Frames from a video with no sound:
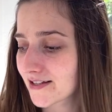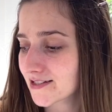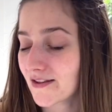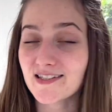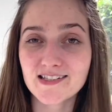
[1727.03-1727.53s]
So
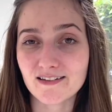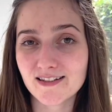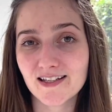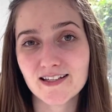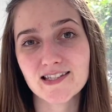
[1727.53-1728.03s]
that's the other
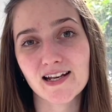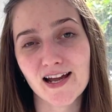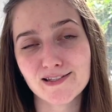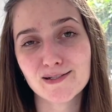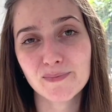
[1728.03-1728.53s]
thing, is that it
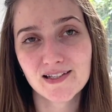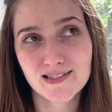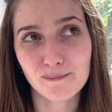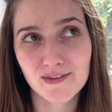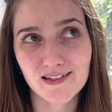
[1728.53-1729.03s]
has to be
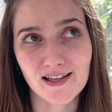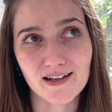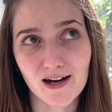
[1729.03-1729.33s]
something that